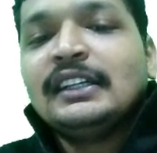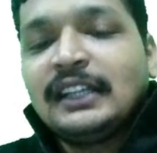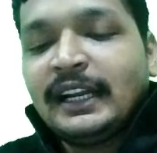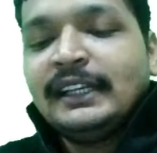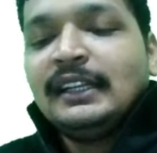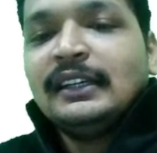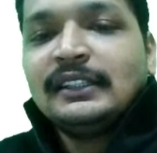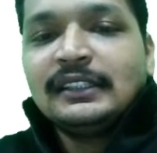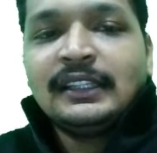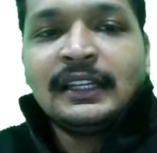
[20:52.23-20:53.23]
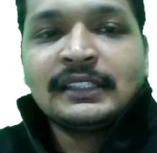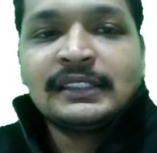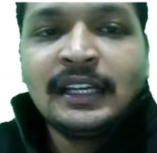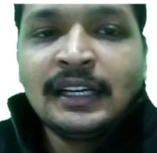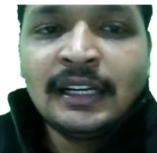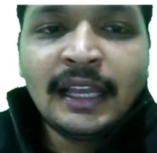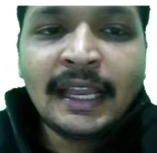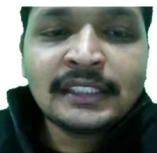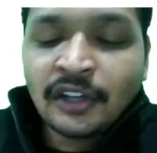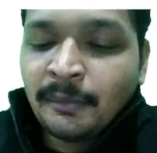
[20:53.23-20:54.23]
right? There is
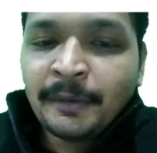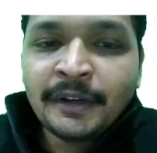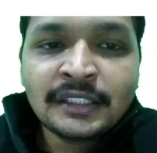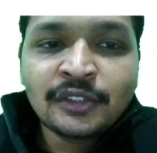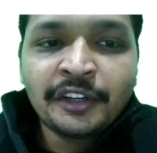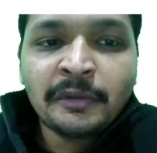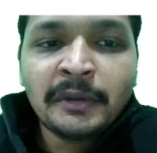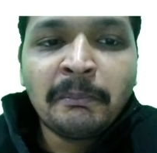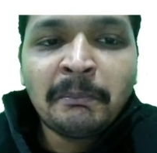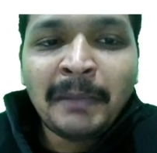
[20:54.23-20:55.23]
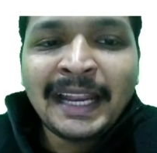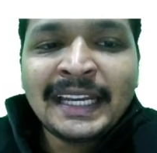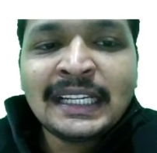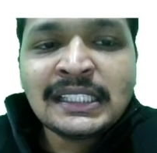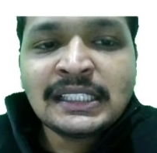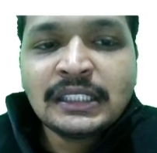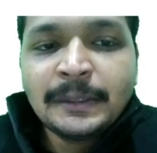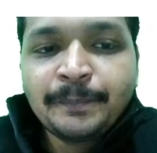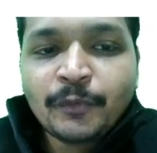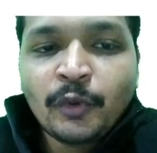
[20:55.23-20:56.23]
X component is going to be minus,
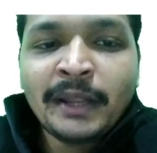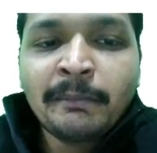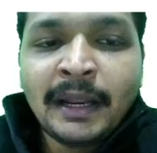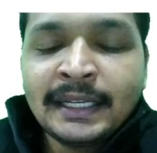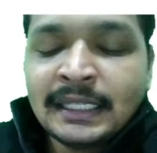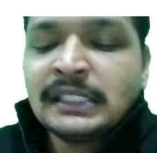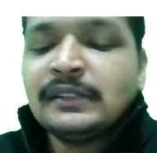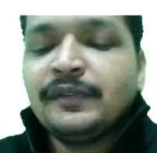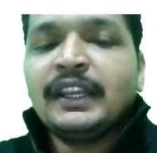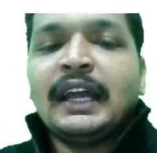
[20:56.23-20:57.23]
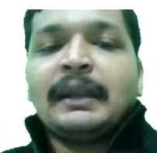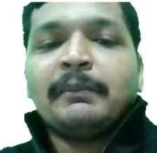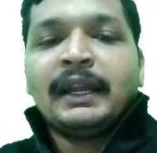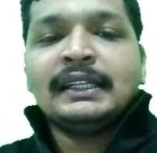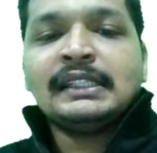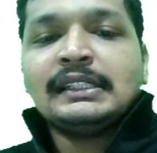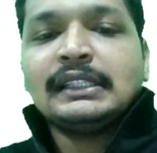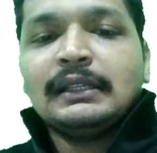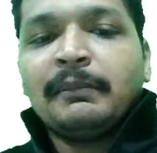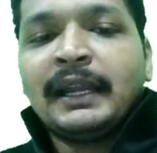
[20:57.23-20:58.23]
why minus? We had a
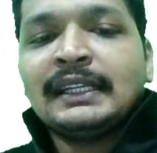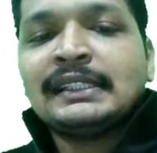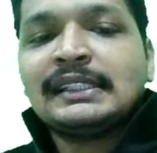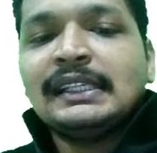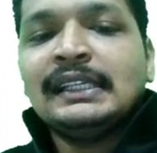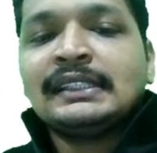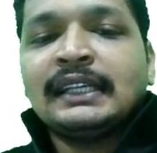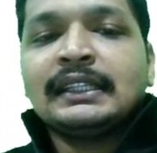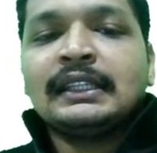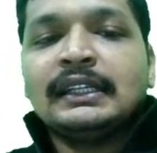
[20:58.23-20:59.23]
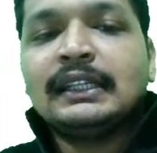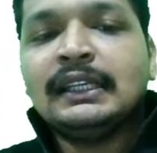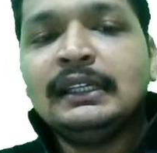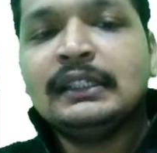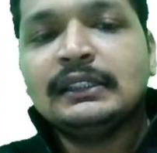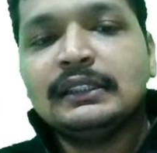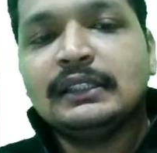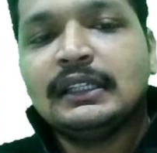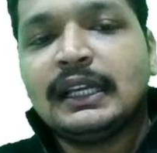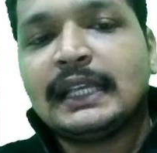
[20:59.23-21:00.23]
minus E sine 30
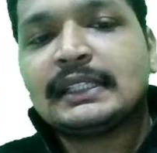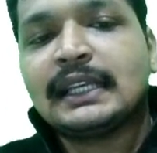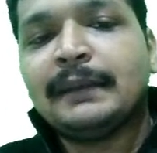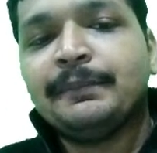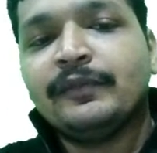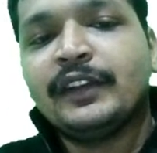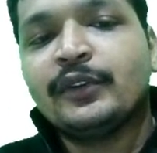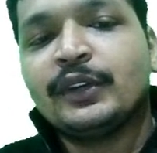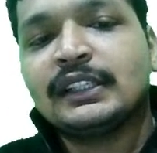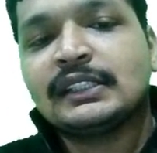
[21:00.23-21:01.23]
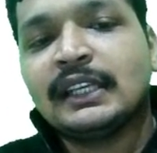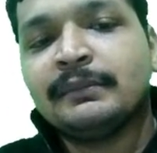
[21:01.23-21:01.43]
X cap. We are doing the same